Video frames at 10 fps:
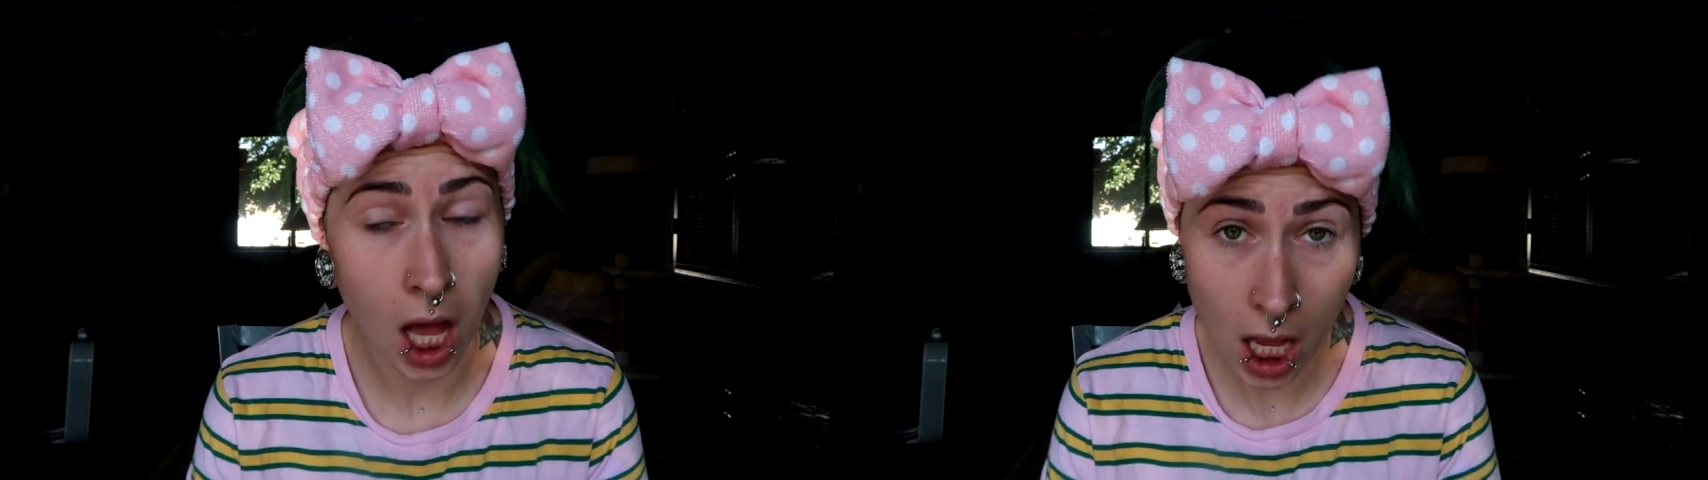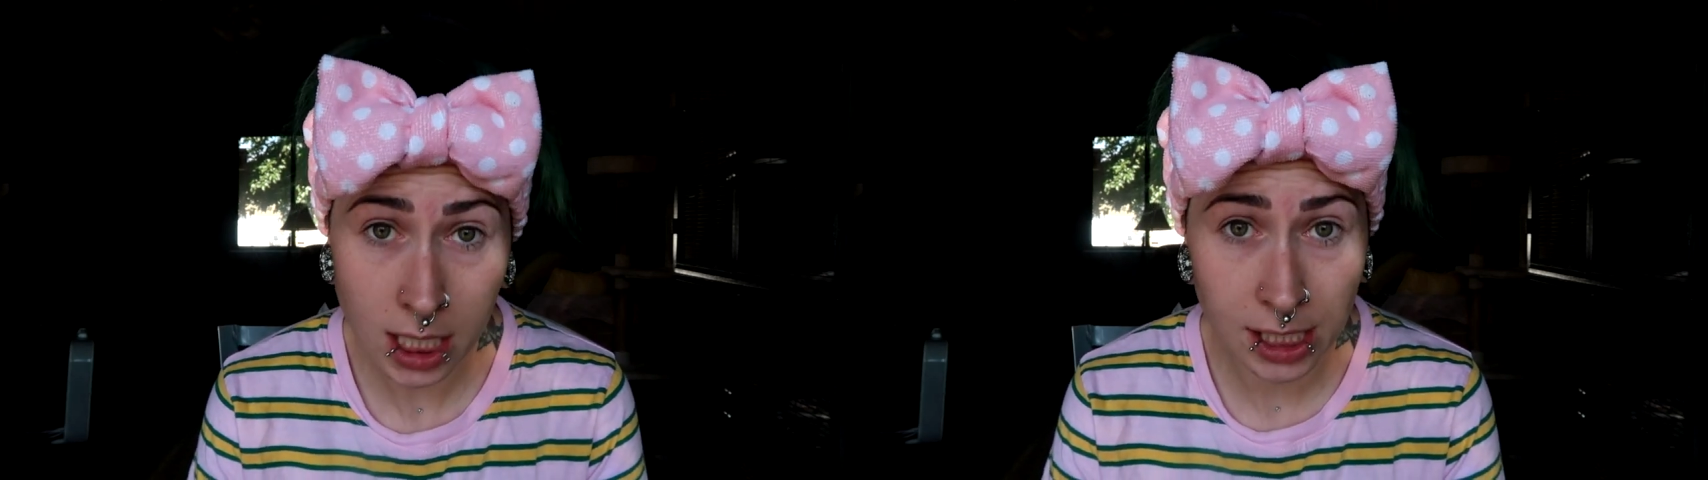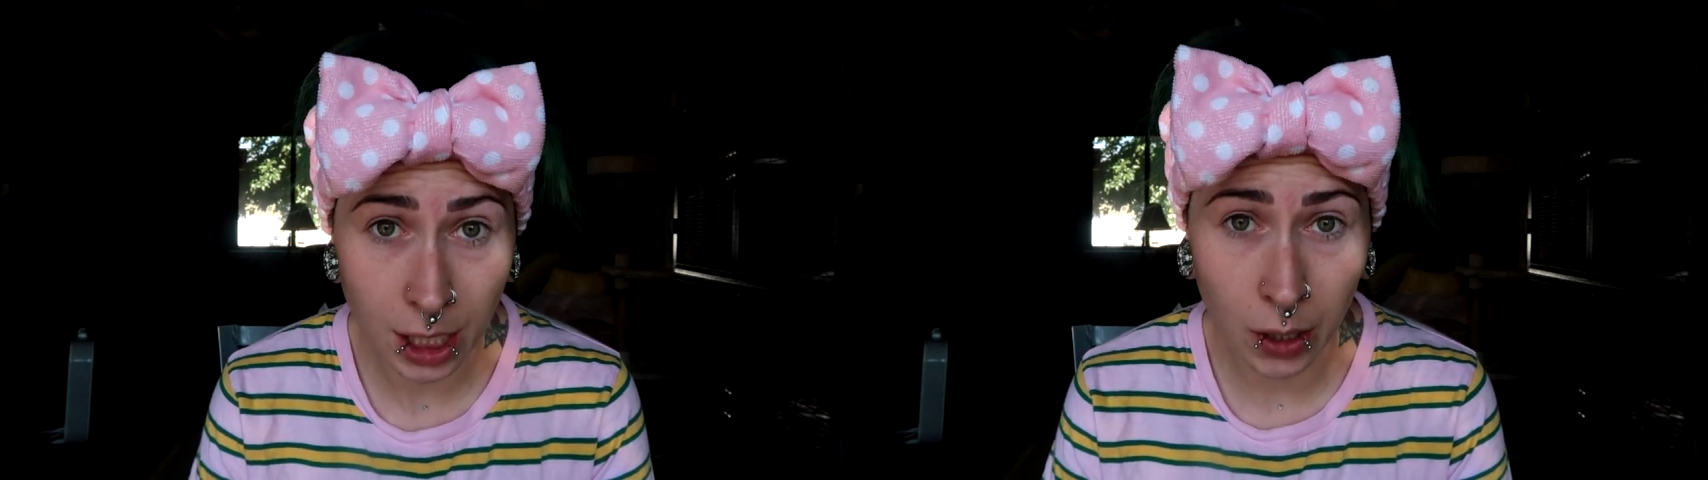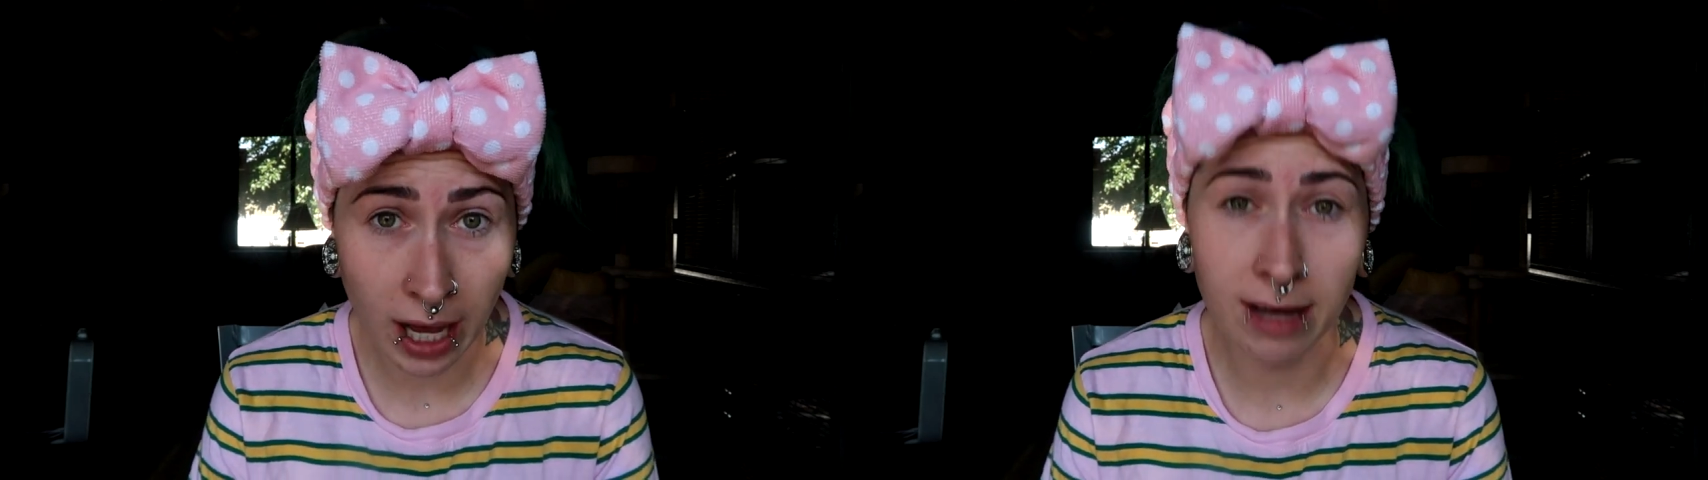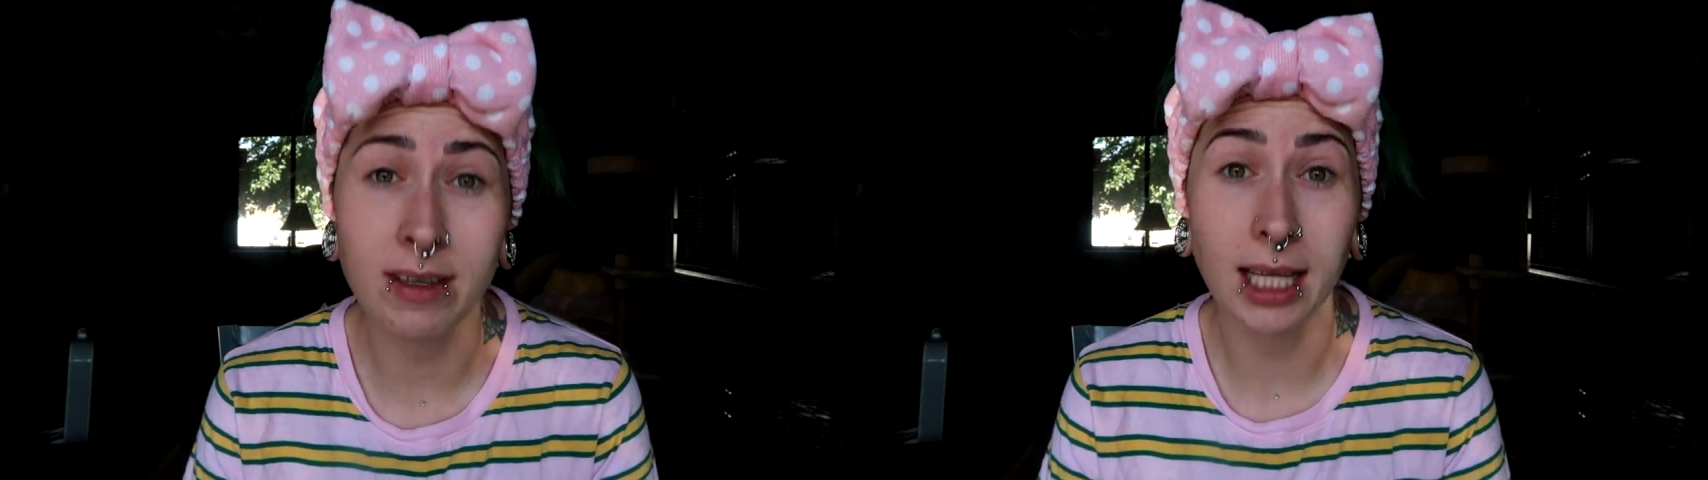also
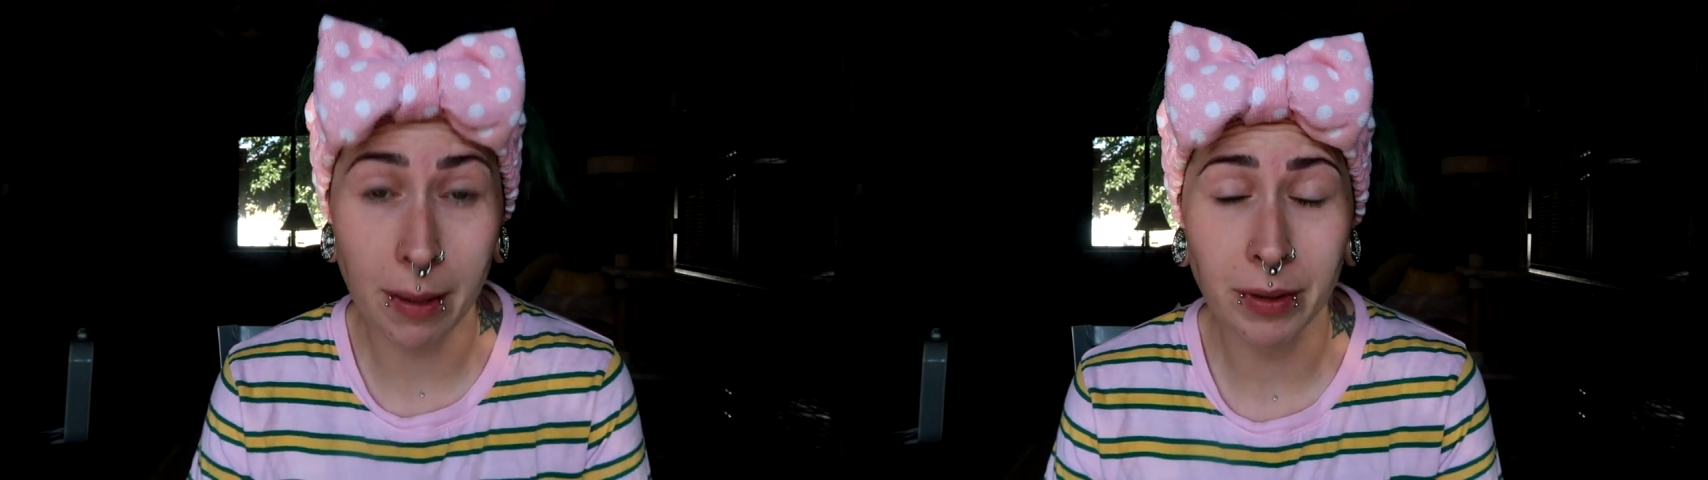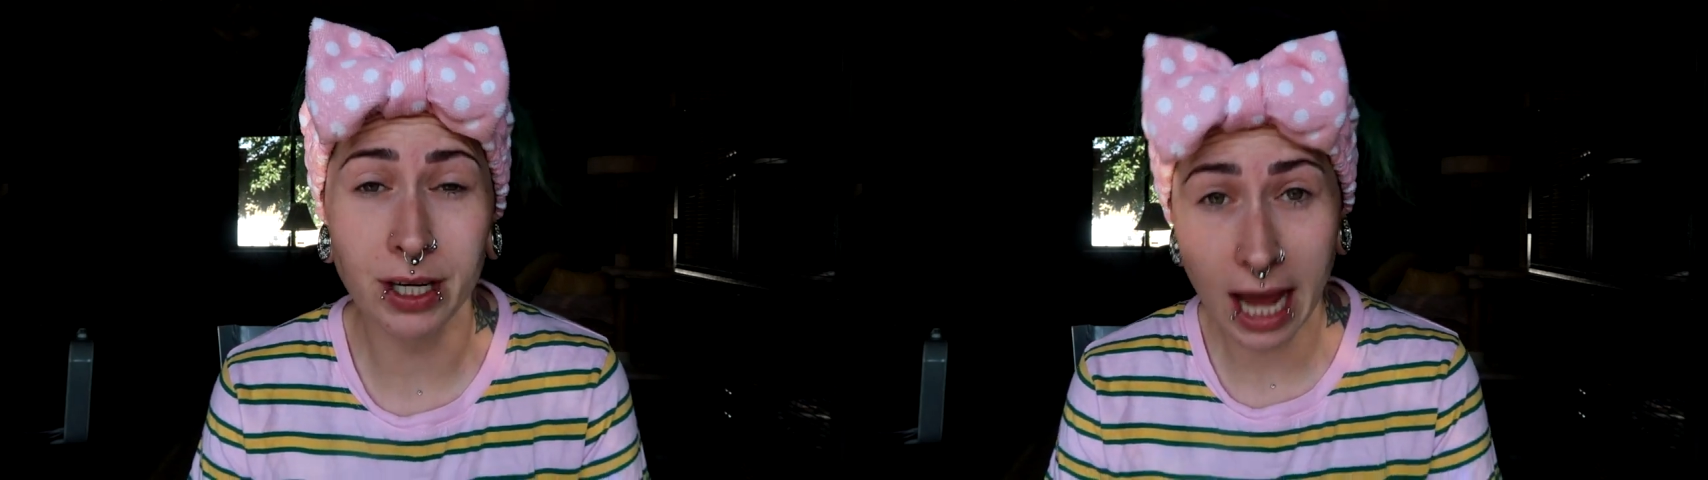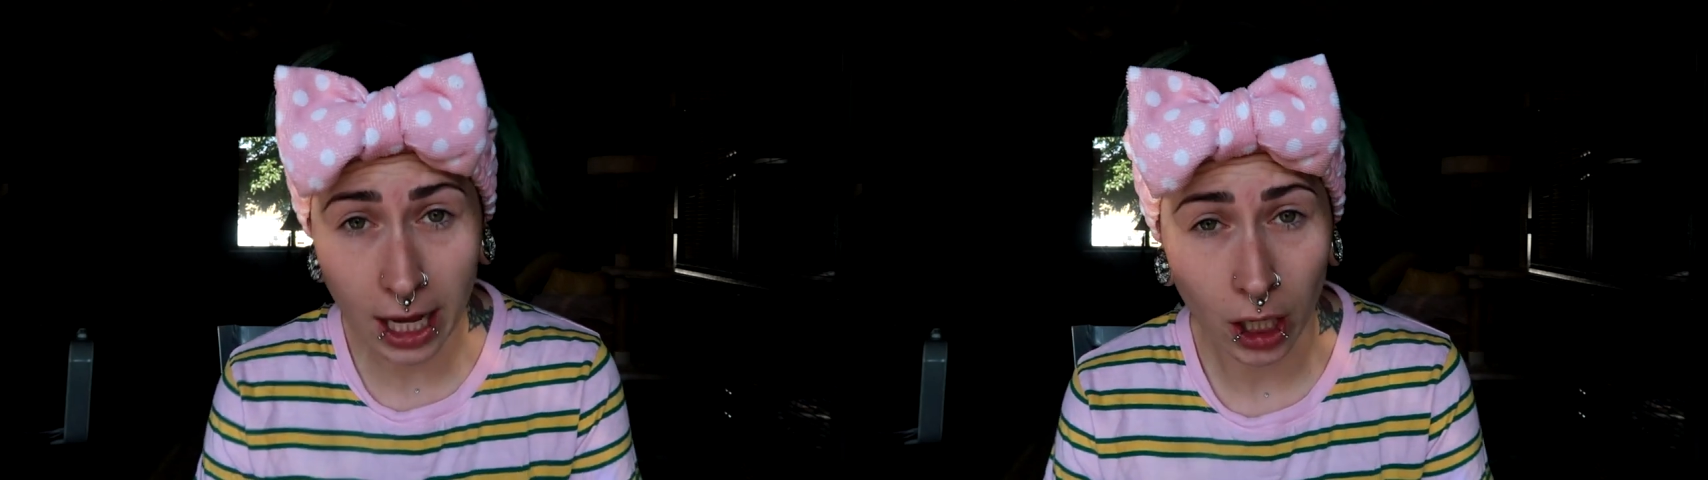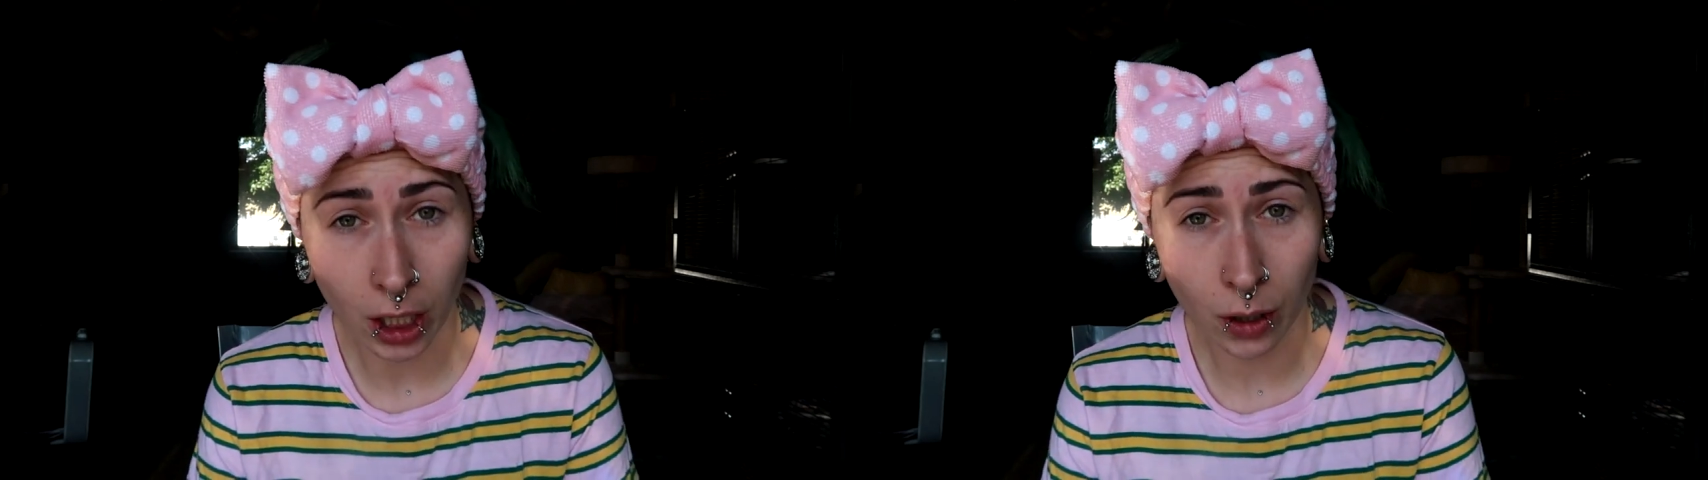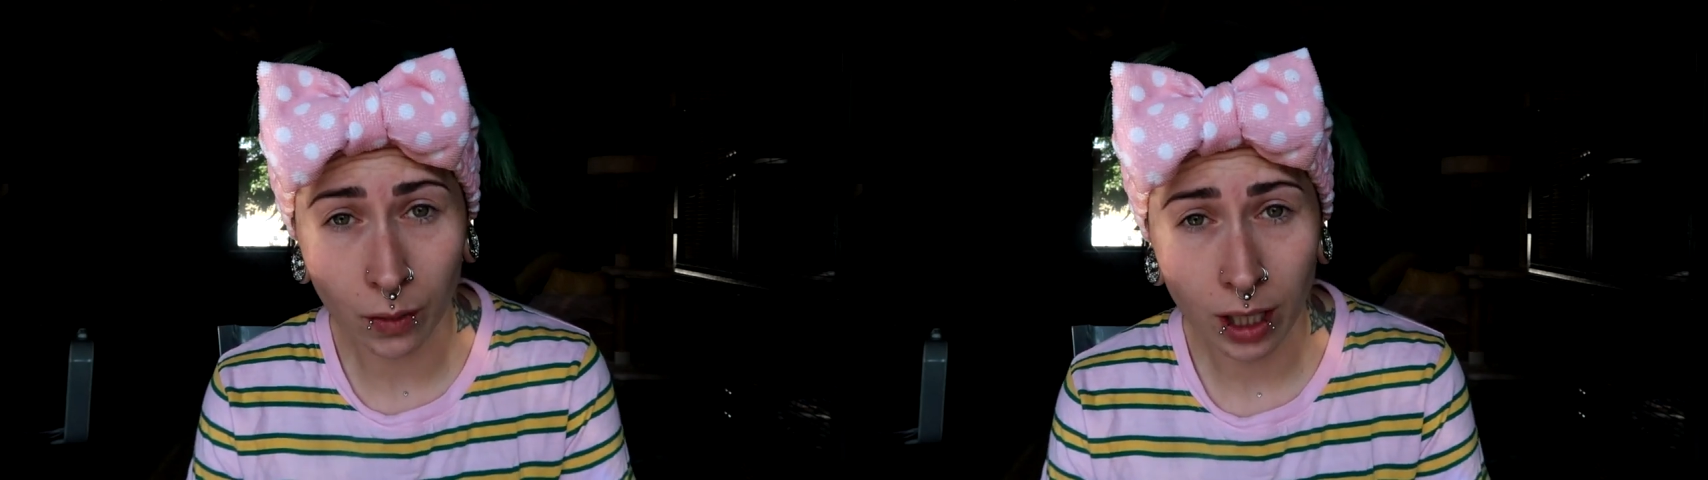have a leopard
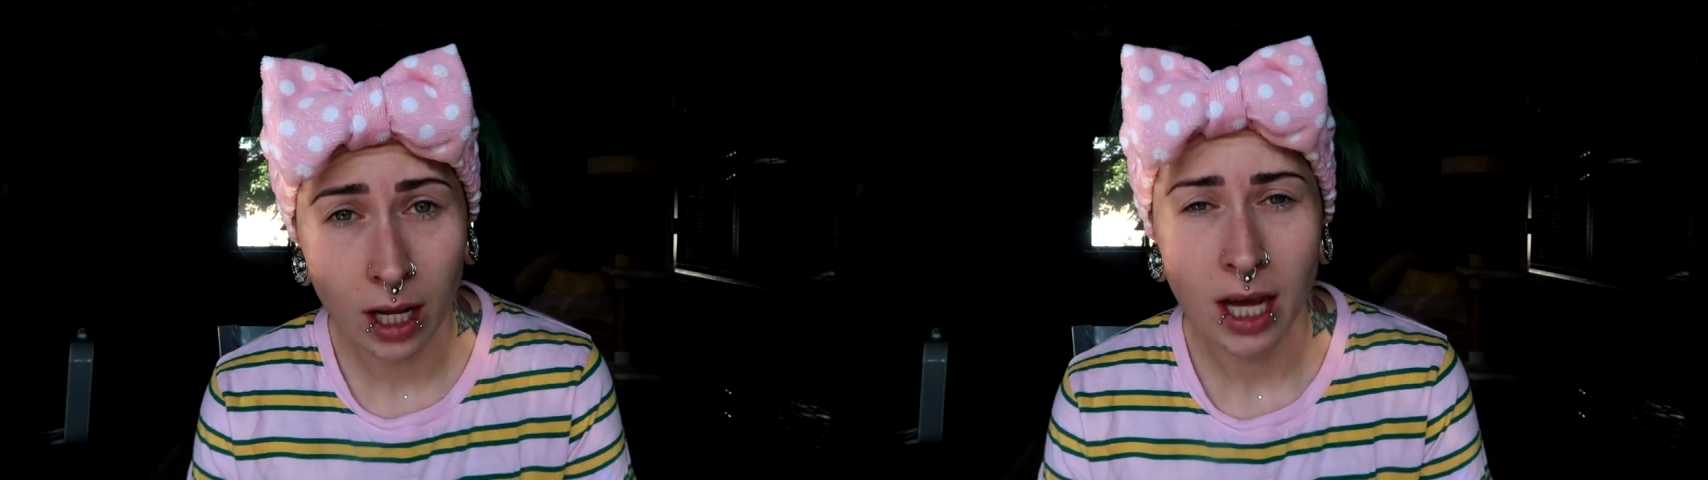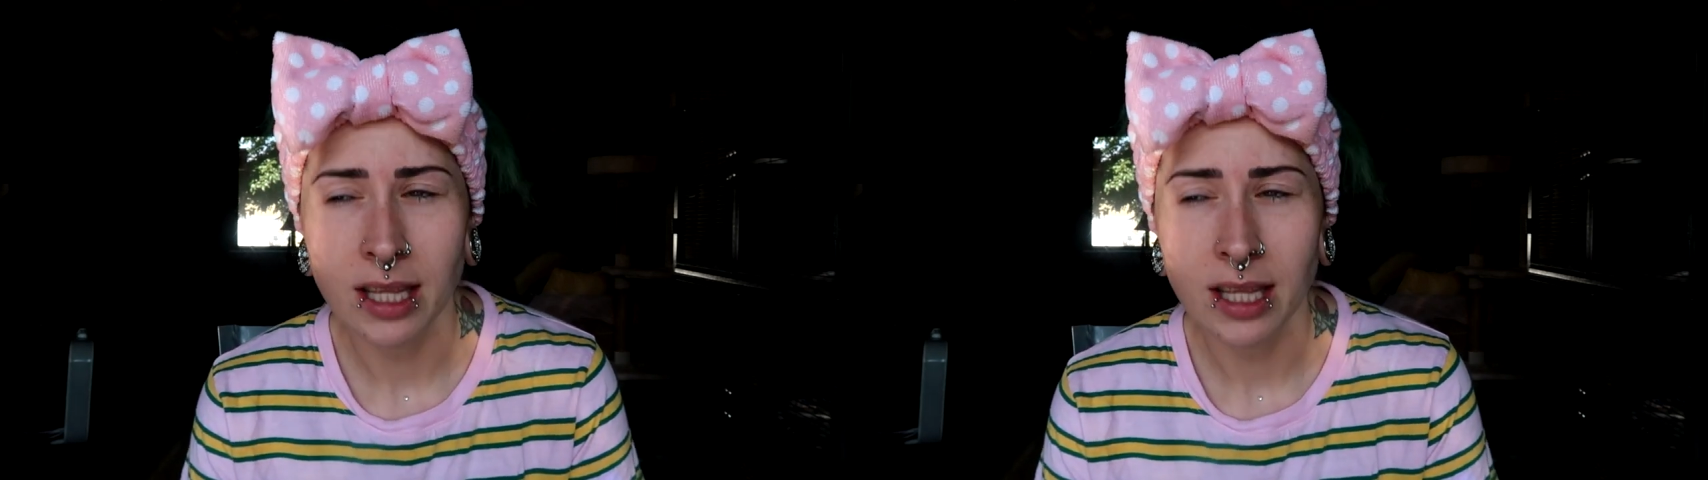gecko